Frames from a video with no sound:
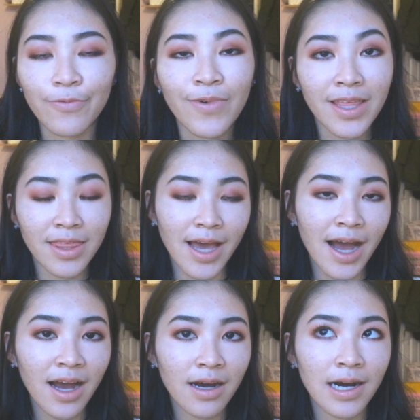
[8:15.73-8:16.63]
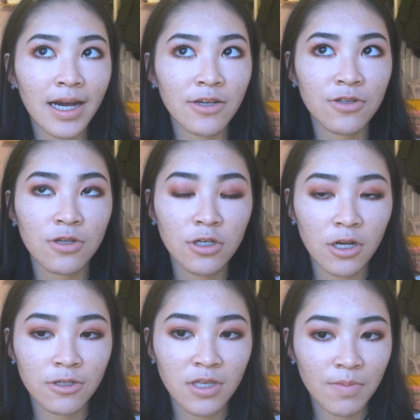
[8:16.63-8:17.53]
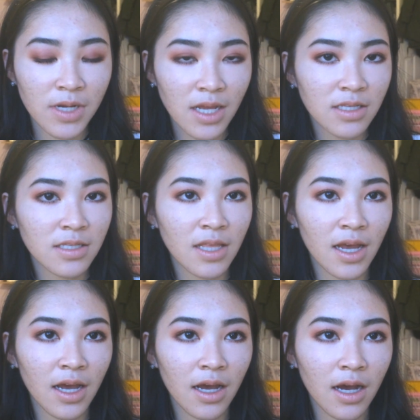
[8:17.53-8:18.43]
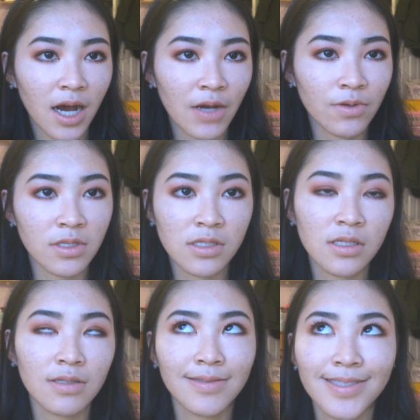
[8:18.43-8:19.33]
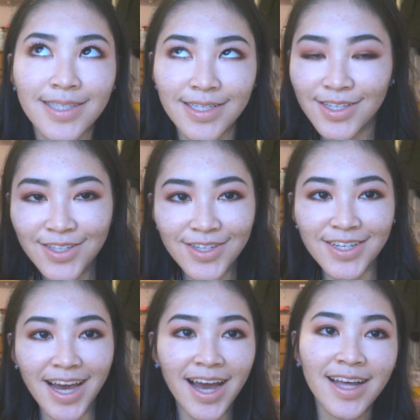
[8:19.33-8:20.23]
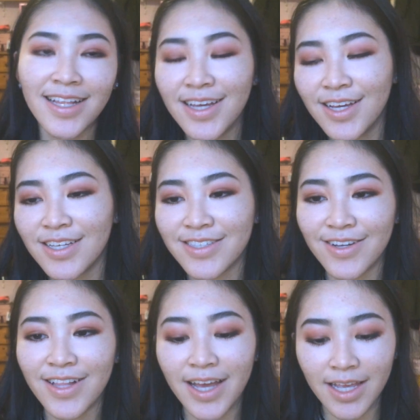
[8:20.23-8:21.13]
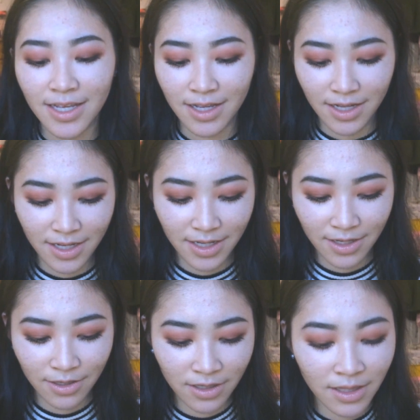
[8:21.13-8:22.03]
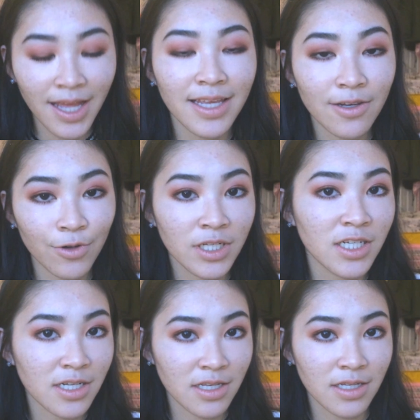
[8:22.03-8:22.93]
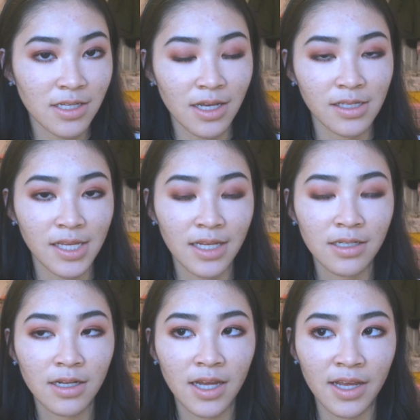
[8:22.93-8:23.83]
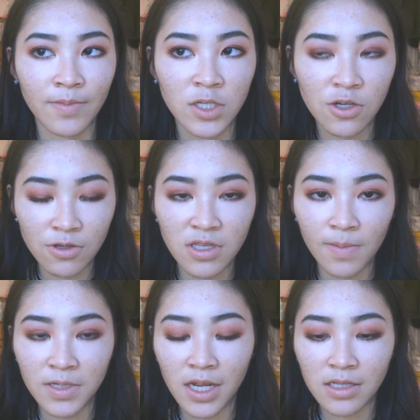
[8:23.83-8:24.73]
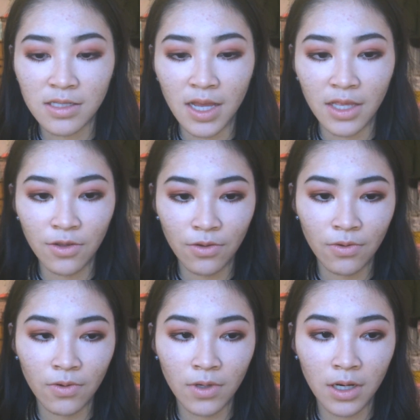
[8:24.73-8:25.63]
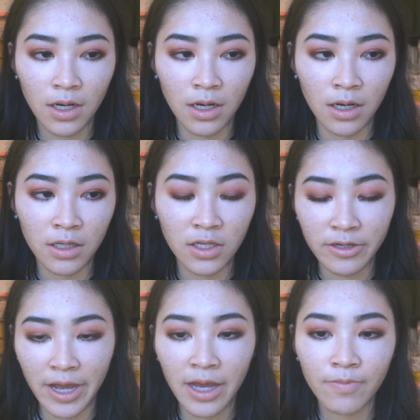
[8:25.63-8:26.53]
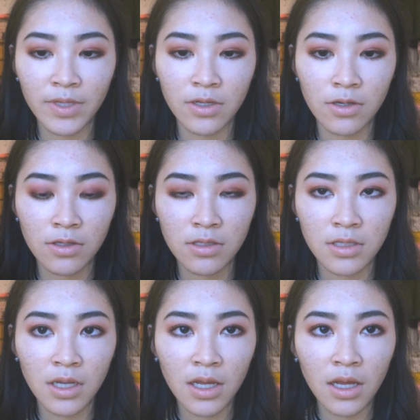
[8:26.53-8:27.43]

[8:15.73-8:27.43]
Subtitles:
With that, I also chose subjects that I was good at. So like in GCSE I said, choose subjects that you are good at, because